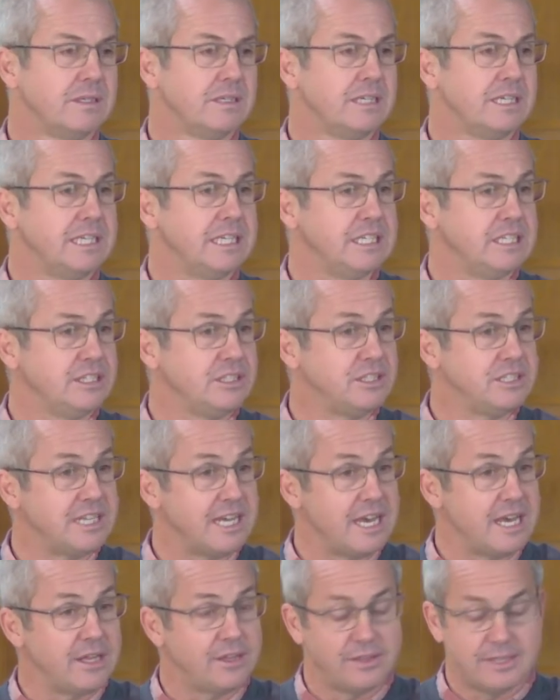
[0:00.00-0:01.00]
In his
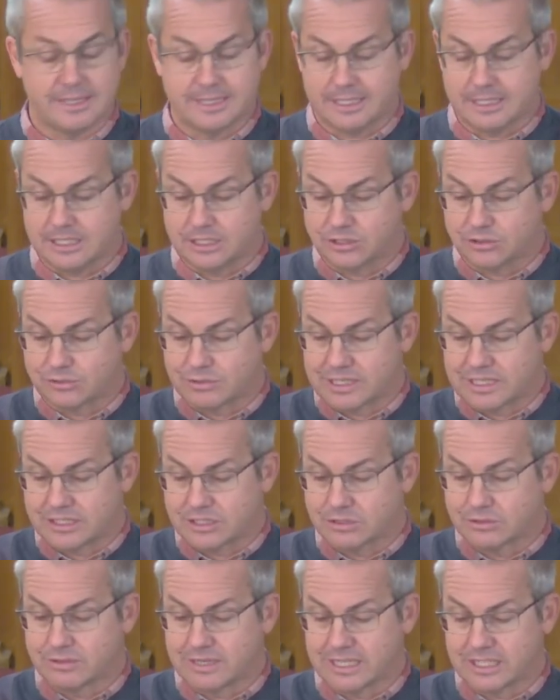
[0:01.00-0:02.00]
death and in his
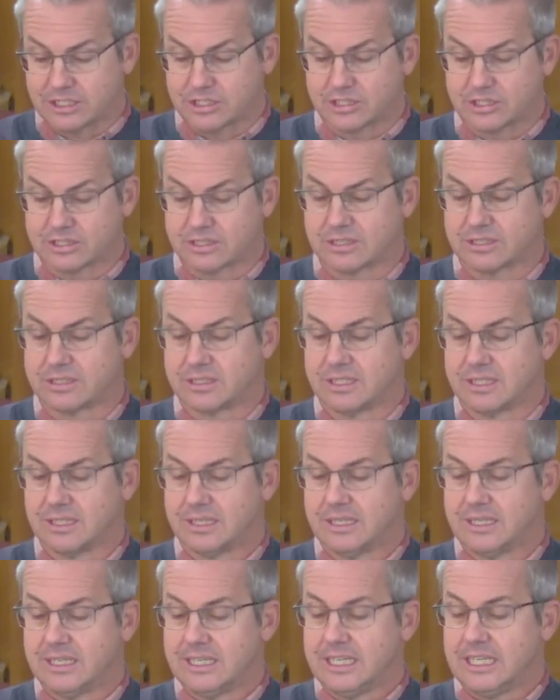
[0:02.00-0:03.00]
resurrection,
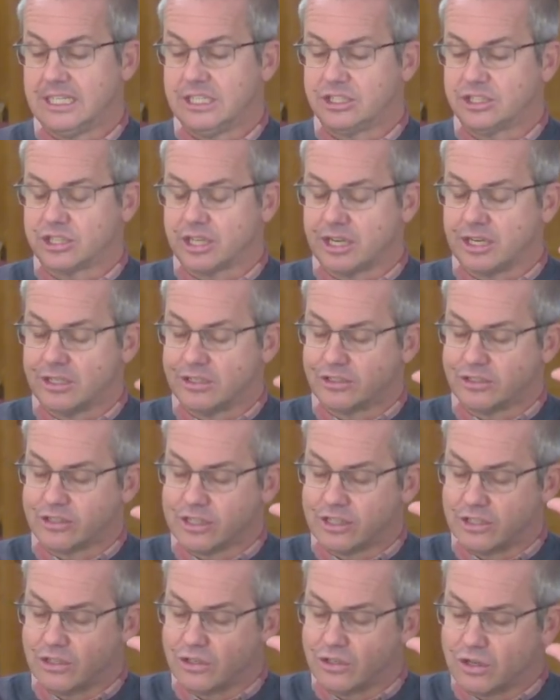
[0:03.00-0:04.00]
he shows
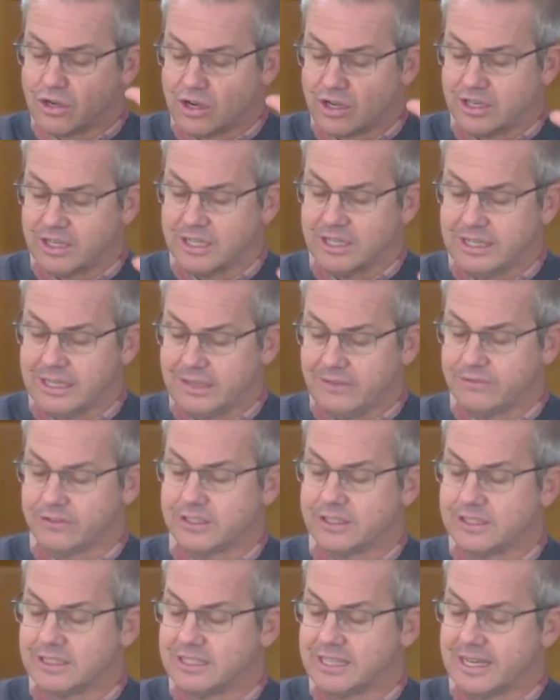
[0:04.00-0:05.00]
that not
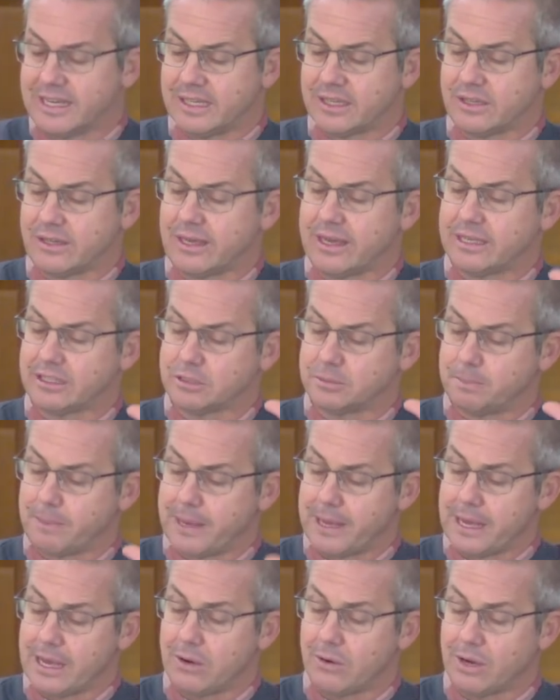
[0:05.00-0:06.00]
even death has
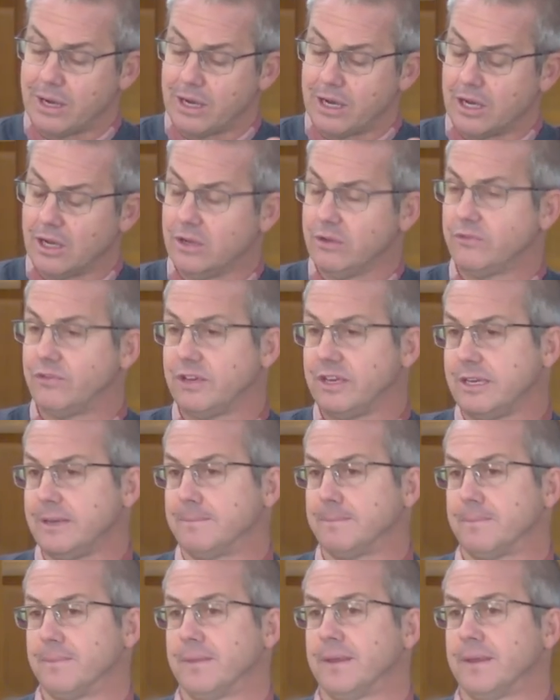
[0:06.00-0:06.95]
power over him.